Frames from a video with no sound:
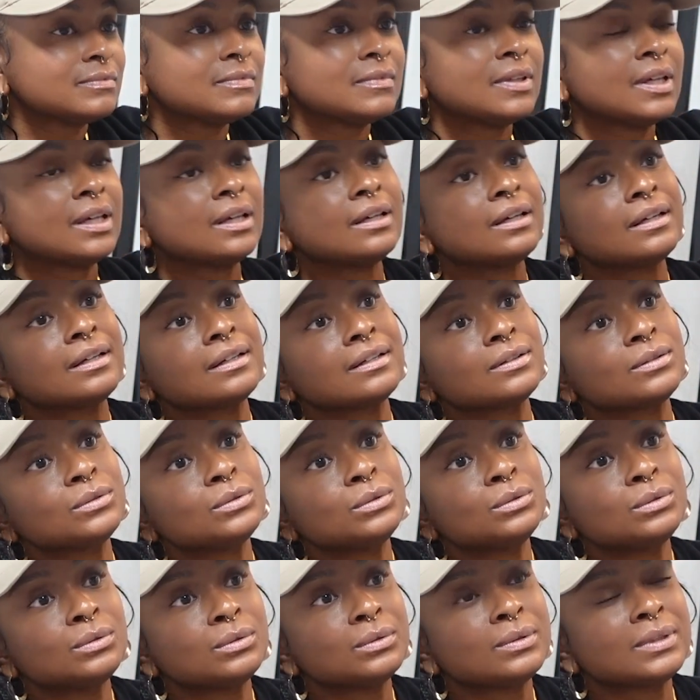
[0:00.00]
Yeah.
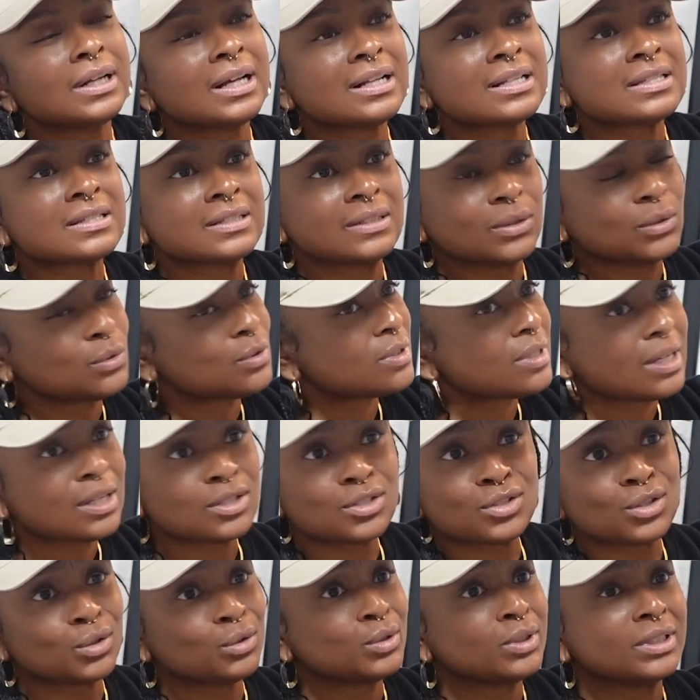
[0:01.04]
Ooh, that's
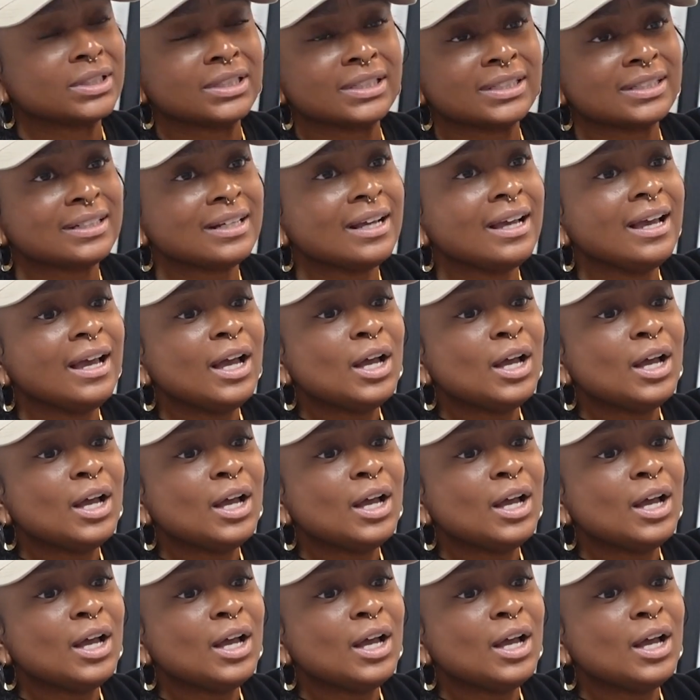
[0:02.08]
so good,